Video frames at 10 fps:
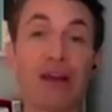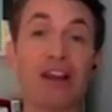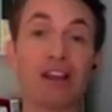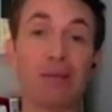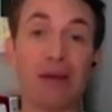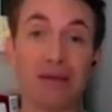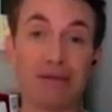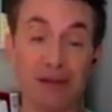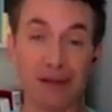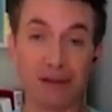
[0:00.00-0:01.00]
pleased to be
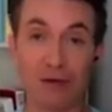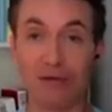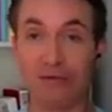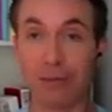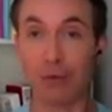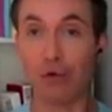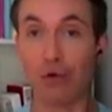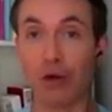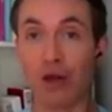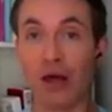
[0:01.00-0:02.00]
given this
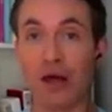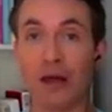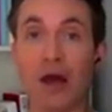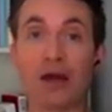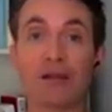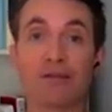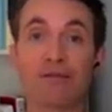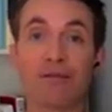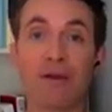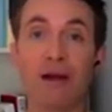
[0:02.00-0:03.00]
softball,
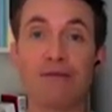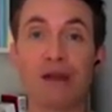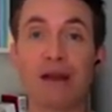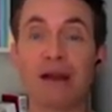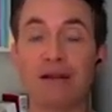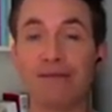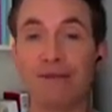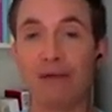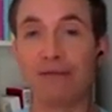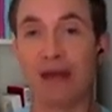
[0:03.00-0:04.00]
nice, friendly,
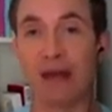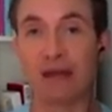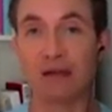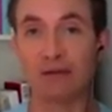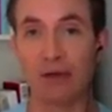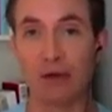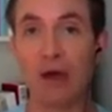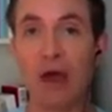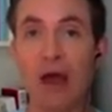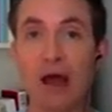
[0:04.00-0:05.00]
fluffy interview,
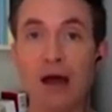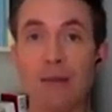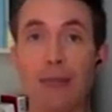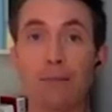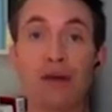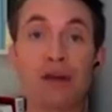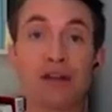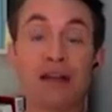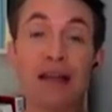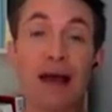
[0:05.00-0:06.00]
because
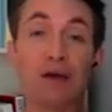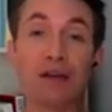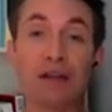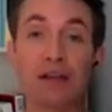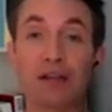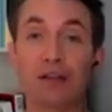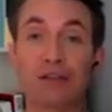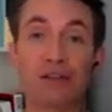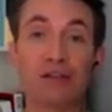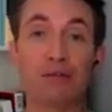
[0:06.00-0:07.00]
it allowed her to
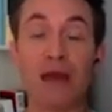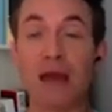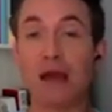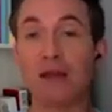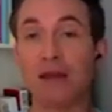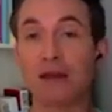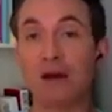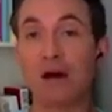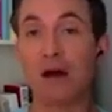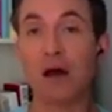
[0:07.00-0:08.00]
just smear the
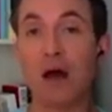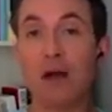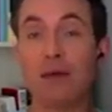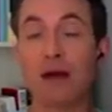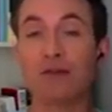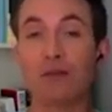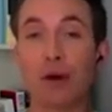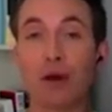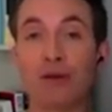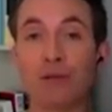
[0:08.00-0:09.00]
entire
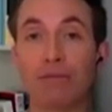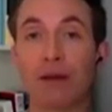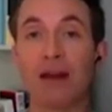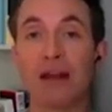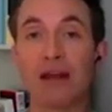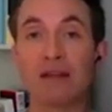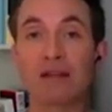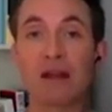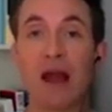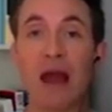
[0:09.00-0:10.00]
Metropolitan
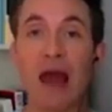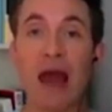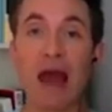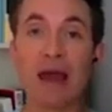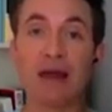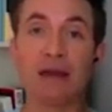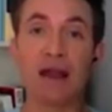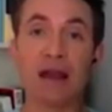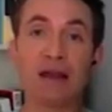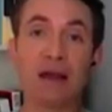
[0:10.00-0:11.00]
Police, and
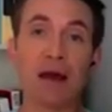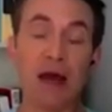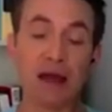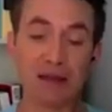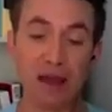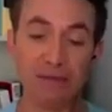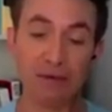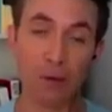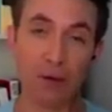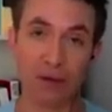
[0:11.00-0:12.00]
then, as
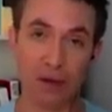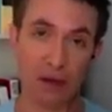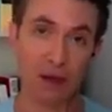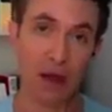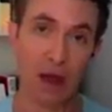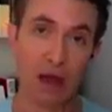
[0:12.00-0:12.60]
ever with her,